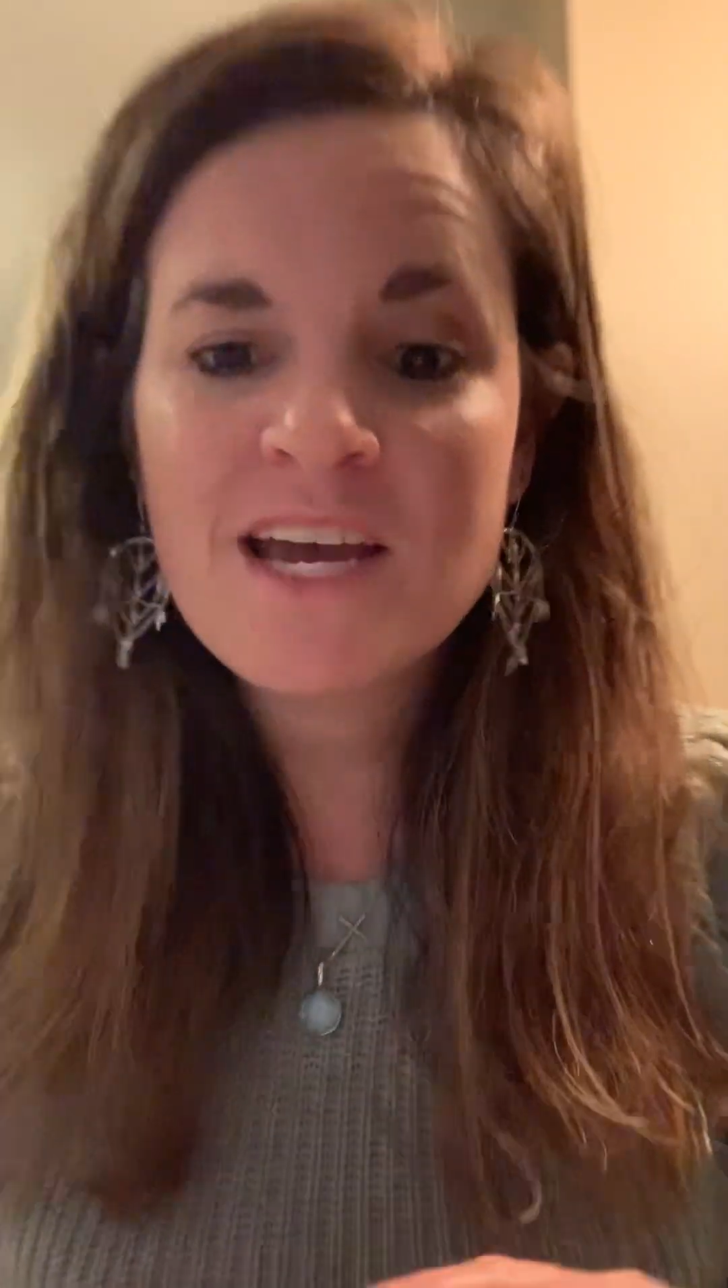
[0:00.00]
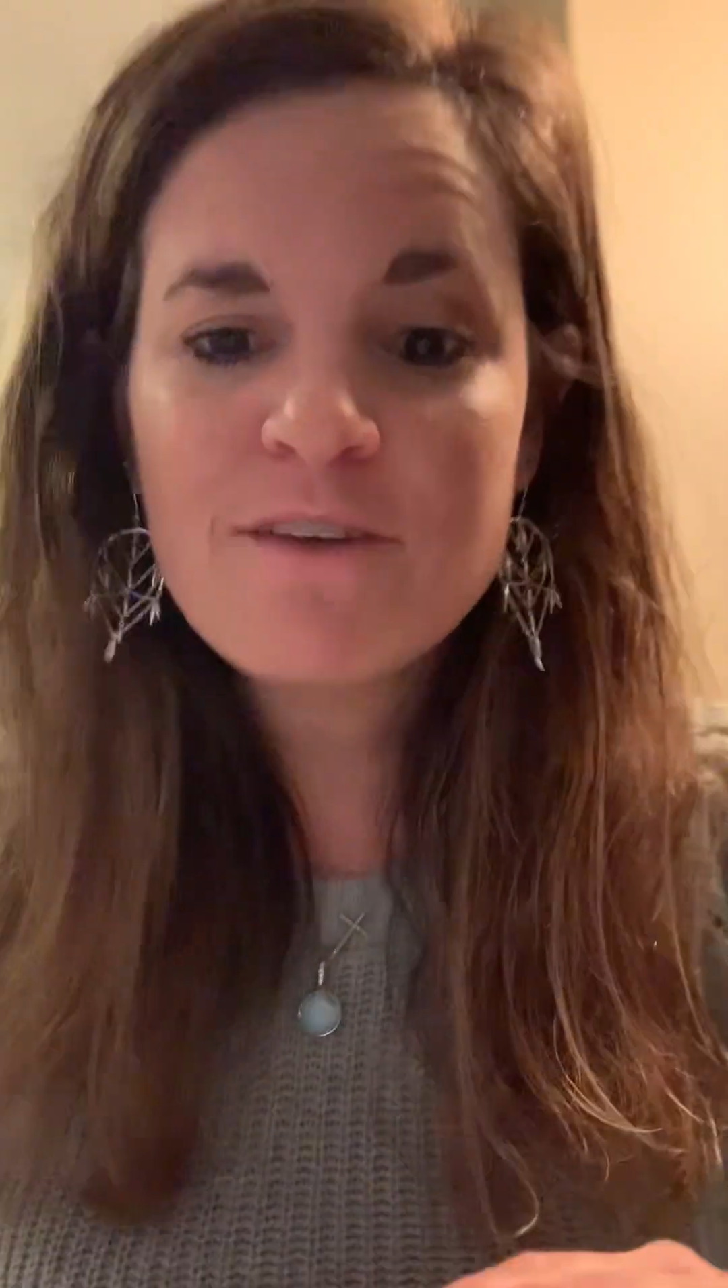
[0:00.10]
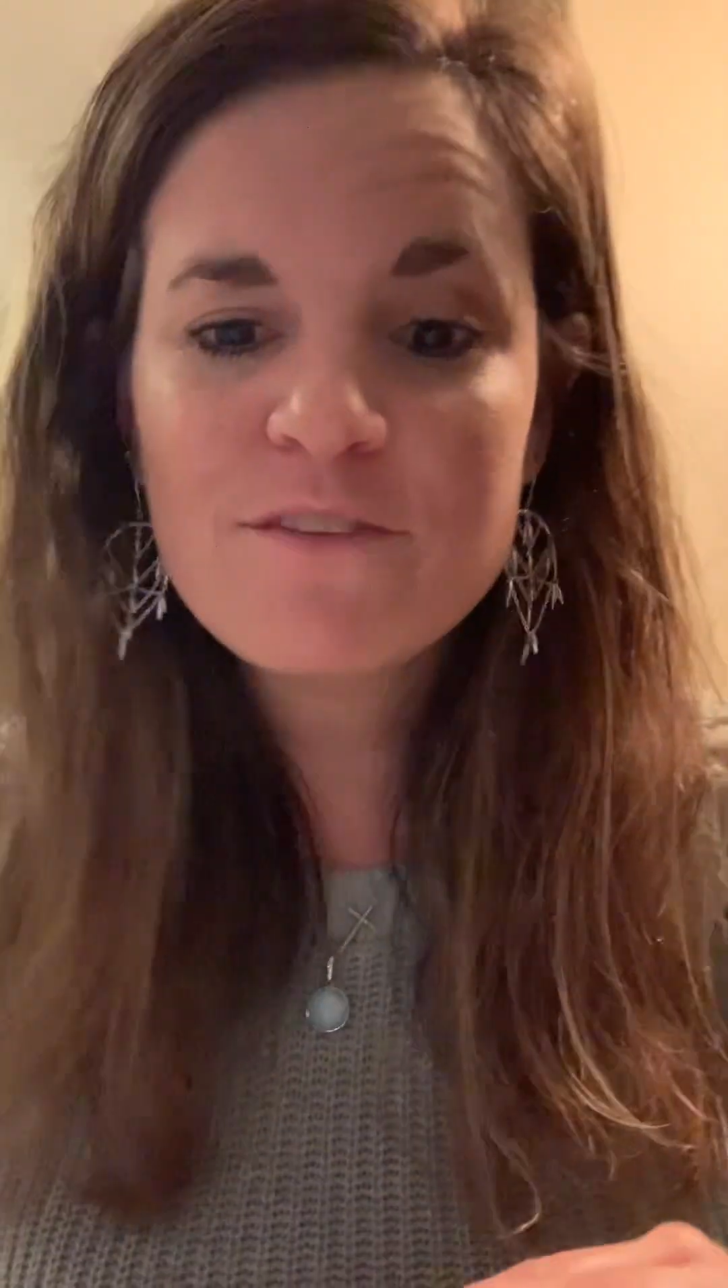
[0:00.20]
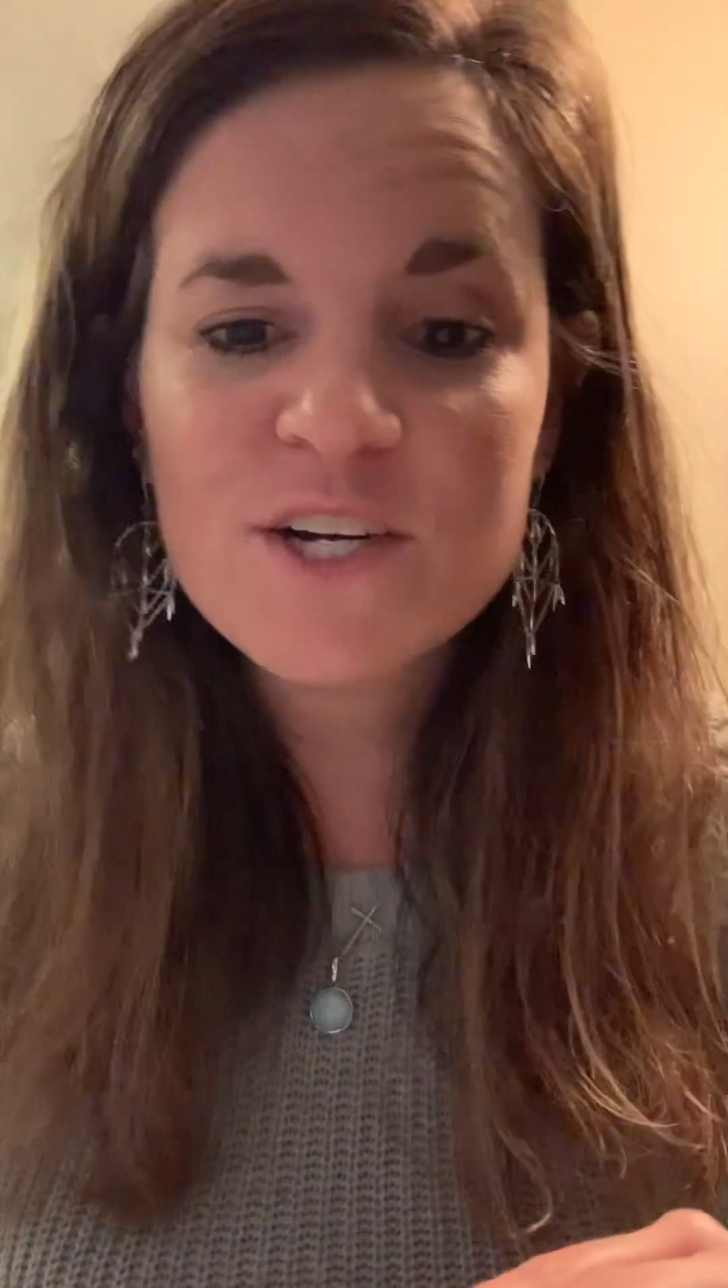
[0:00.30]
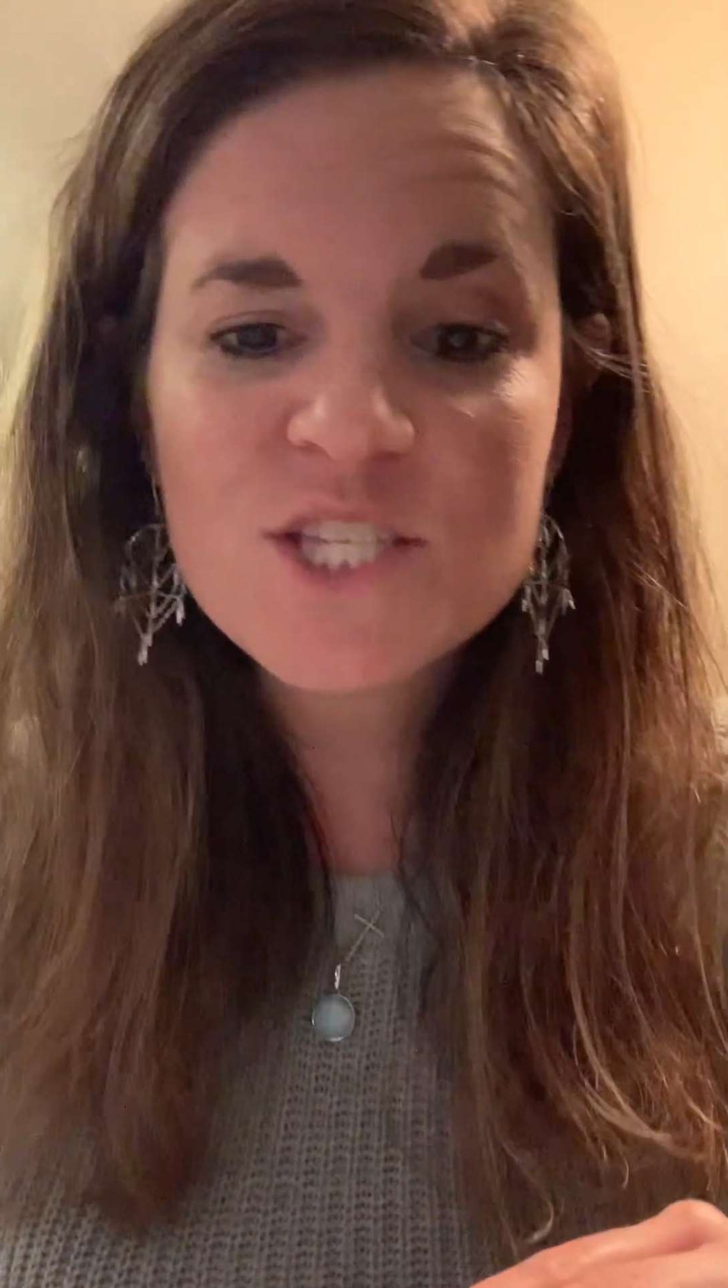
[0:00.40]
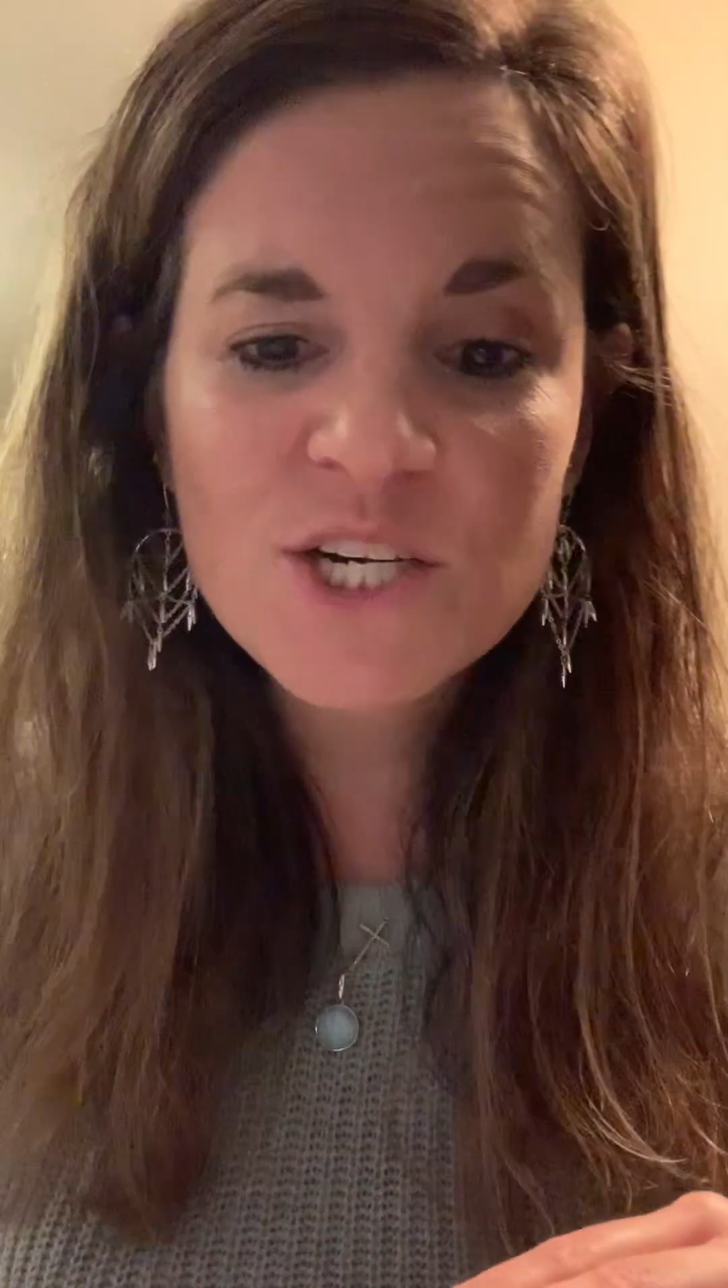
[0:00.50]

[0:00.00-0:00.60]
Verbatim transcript: 1